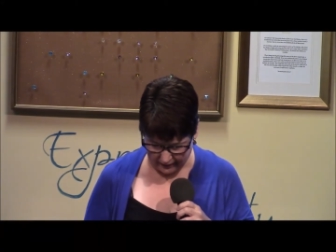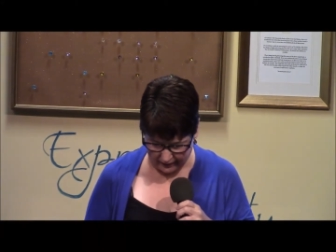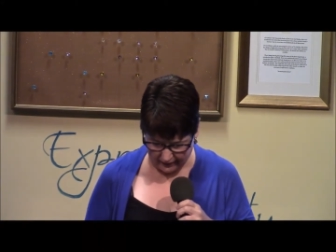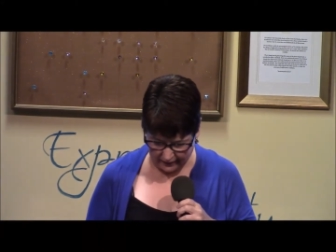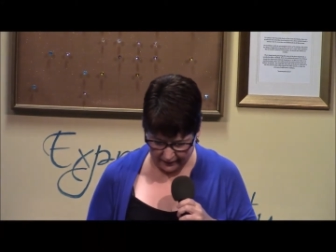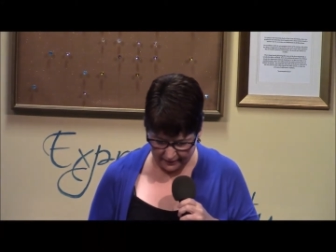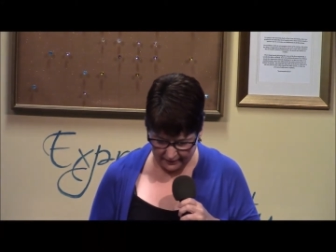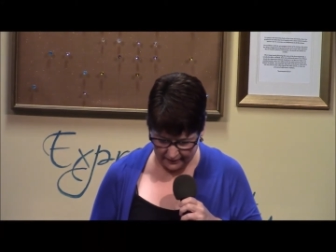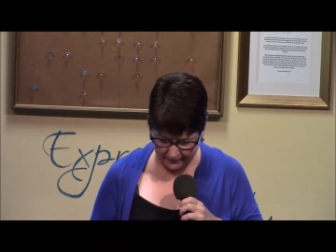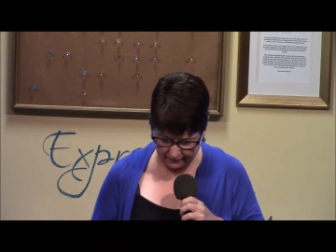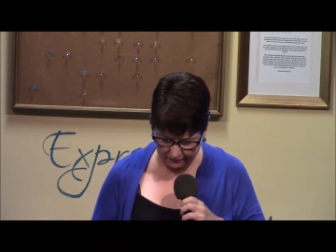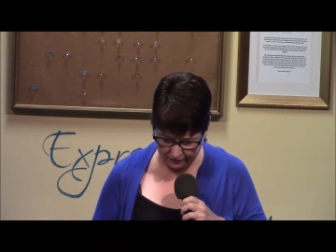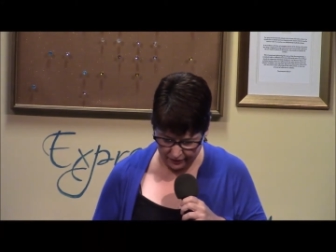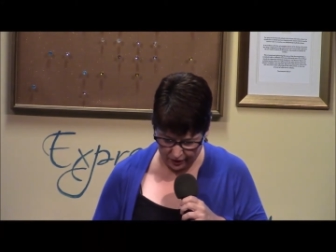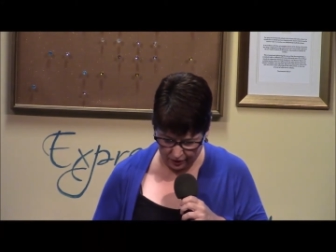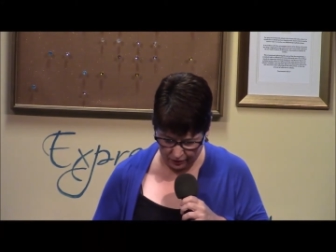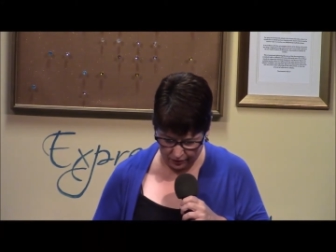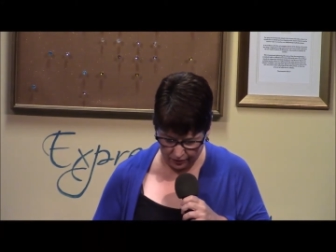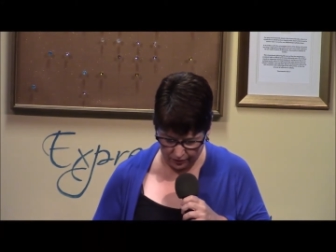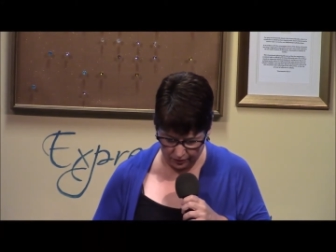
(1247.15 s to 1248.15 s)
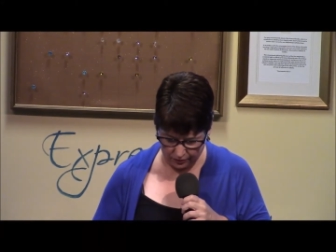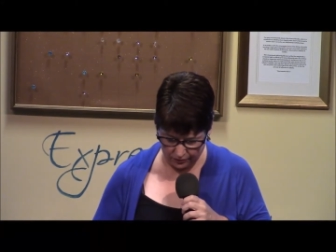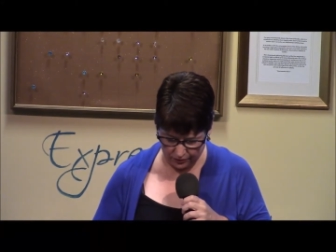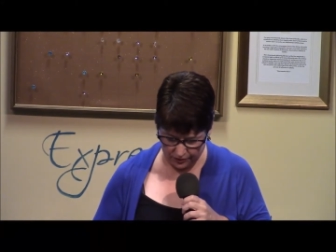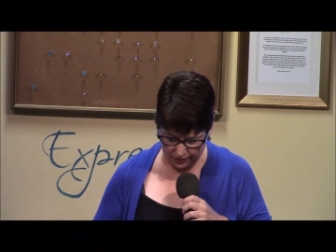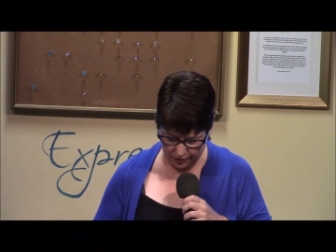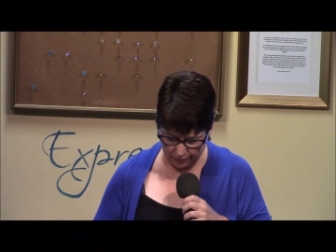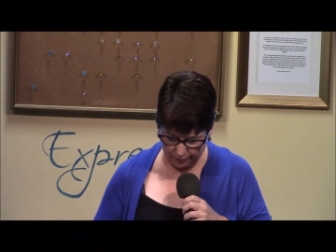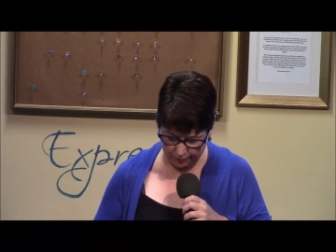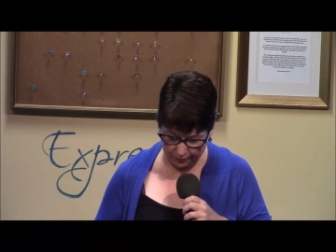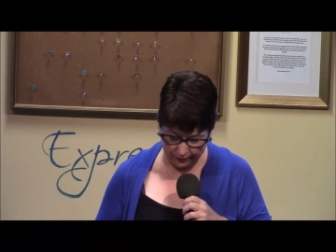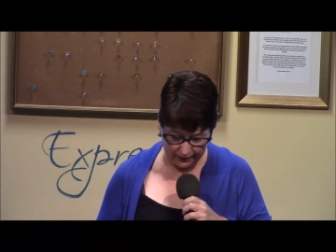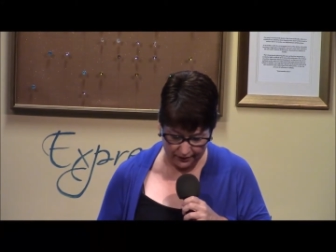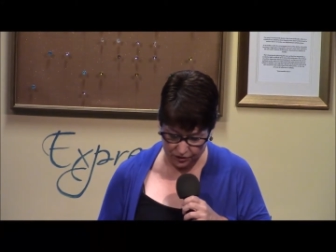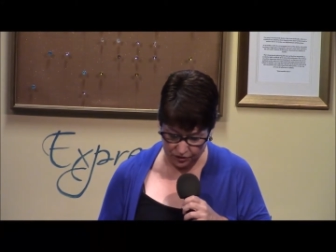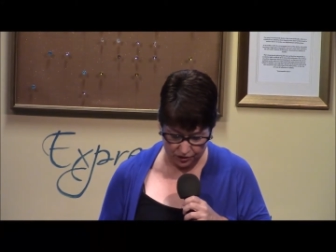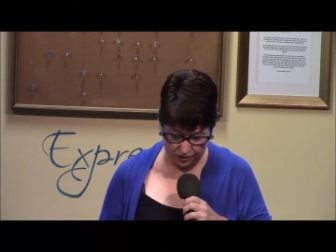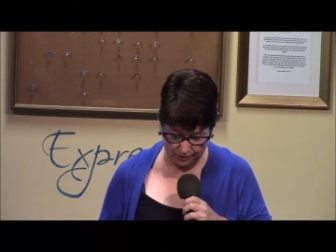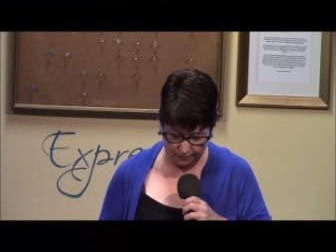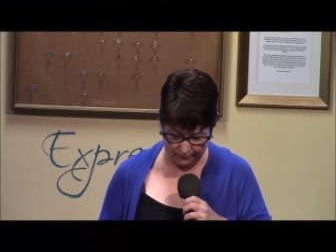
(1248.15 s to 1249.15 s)
it is of no use to
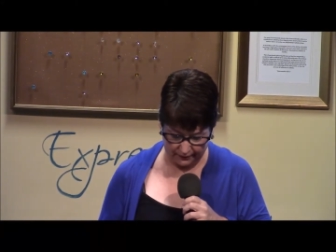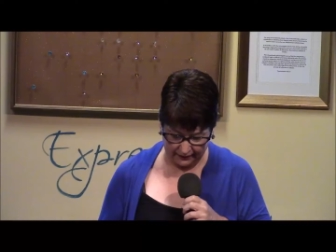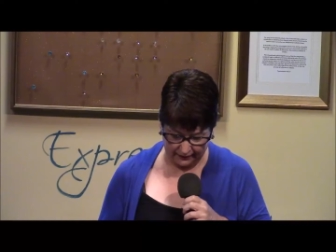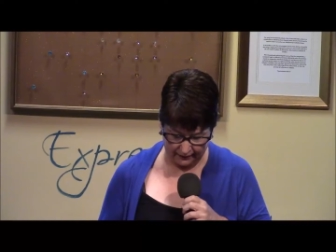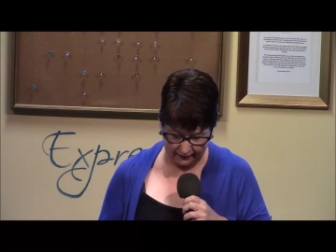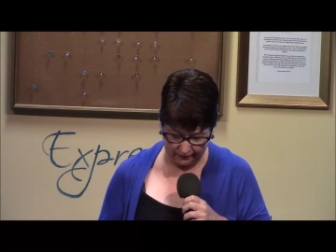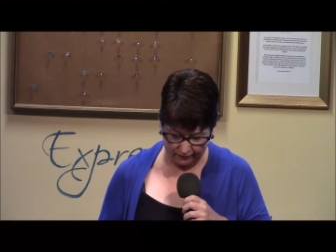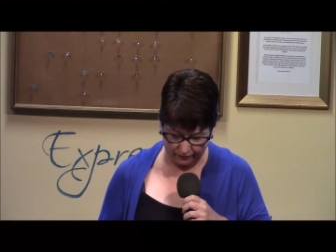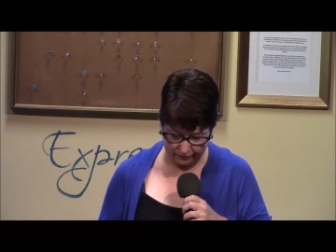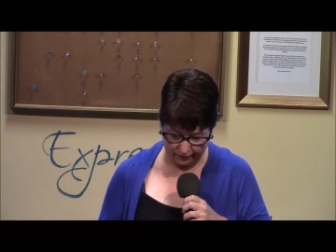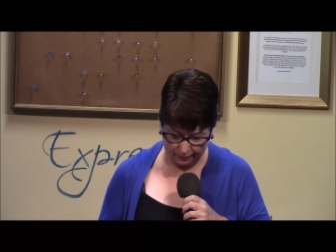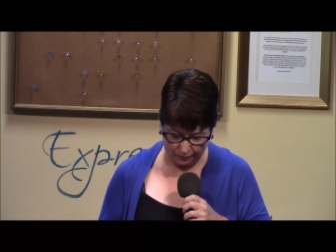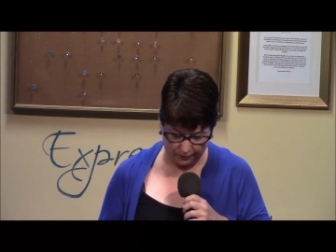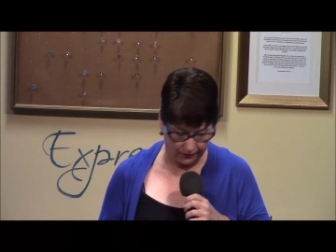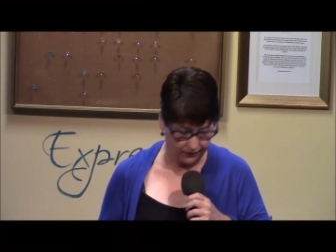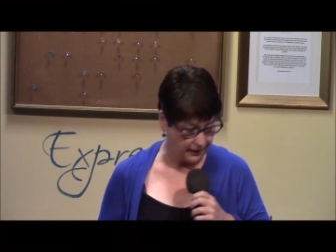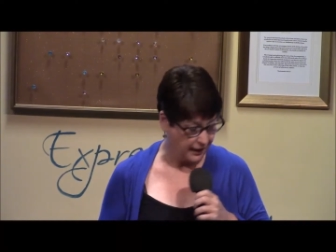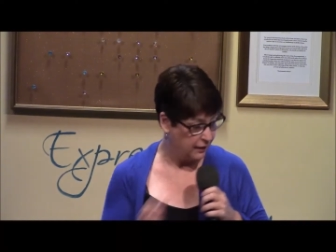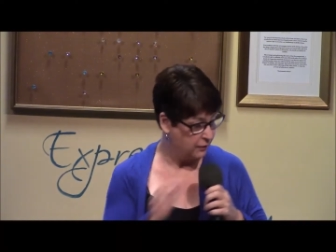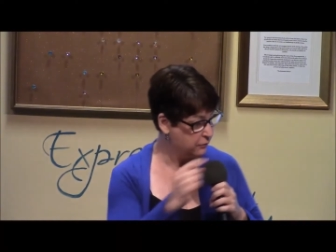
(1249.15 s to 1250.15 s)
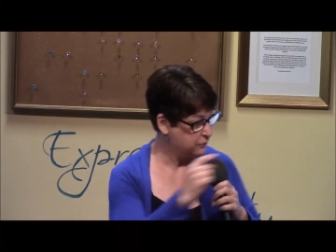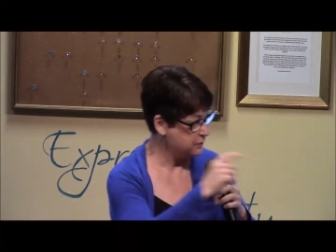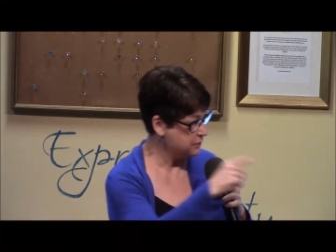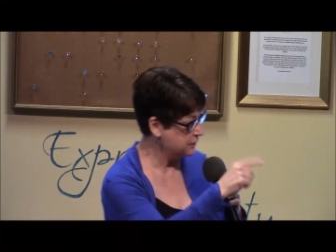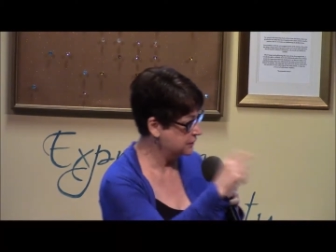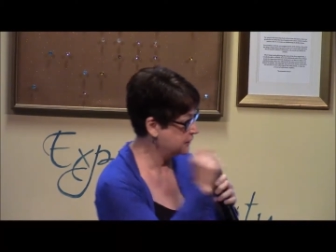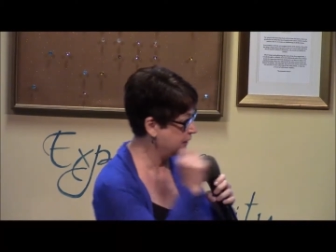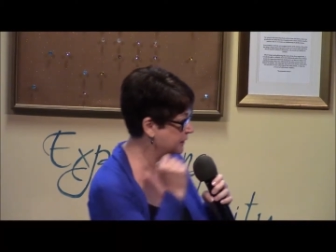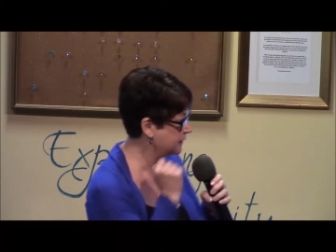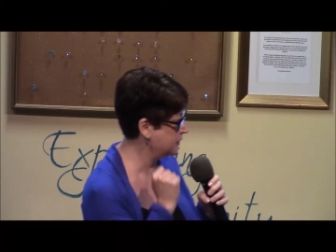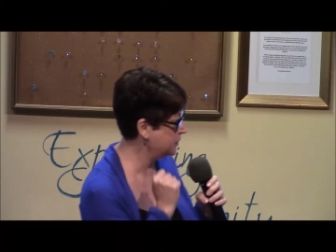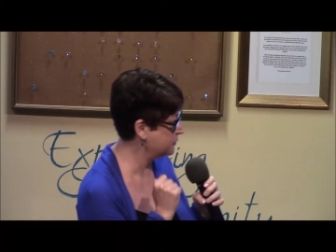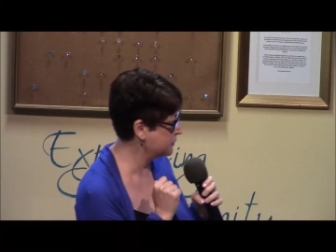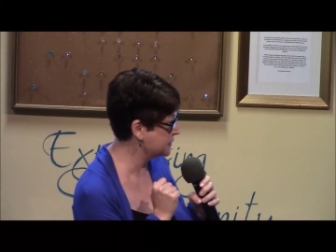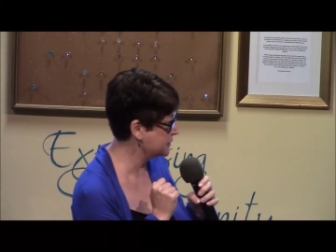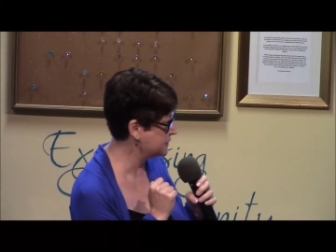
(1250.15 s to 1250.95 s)
preach to me from without, like you were